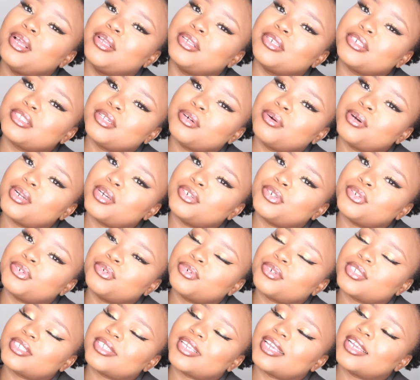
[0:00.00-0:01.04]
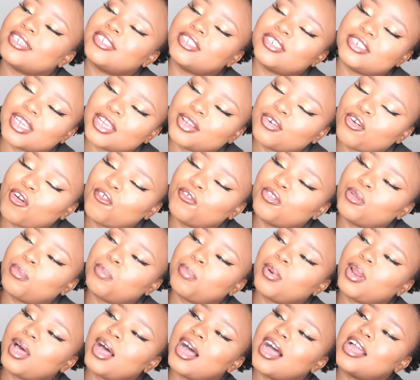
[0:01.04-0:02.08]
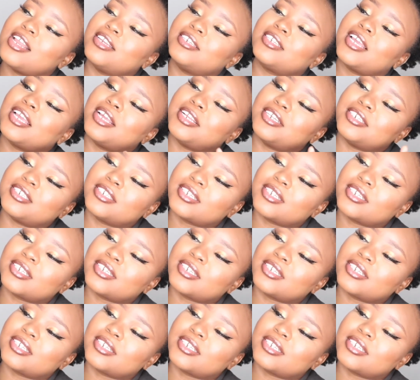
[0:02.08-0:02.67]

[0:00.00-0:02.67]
Still gonna do research, take off the plant, and